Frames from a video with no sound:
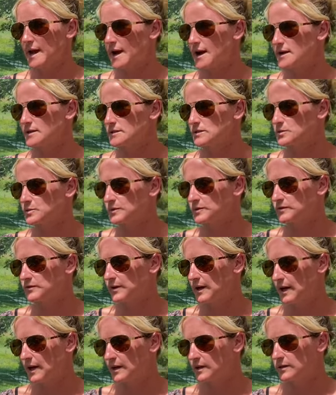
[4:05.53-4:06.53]
past, we've
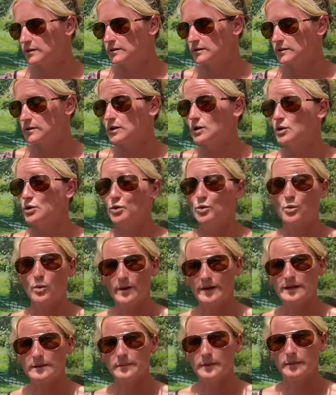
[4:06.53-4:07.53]
had
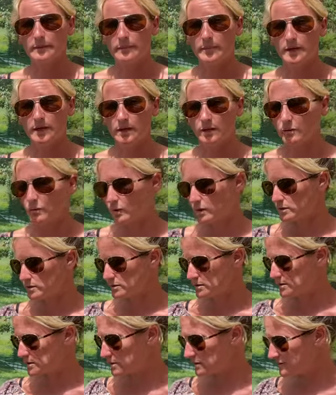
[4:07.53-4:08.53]
quite a bit bigger
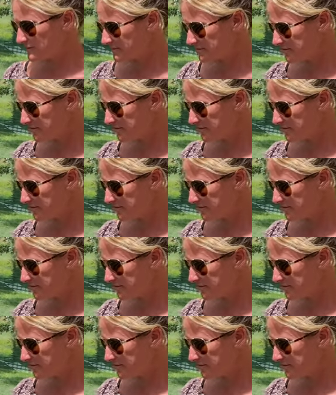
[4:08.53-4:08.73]
ones.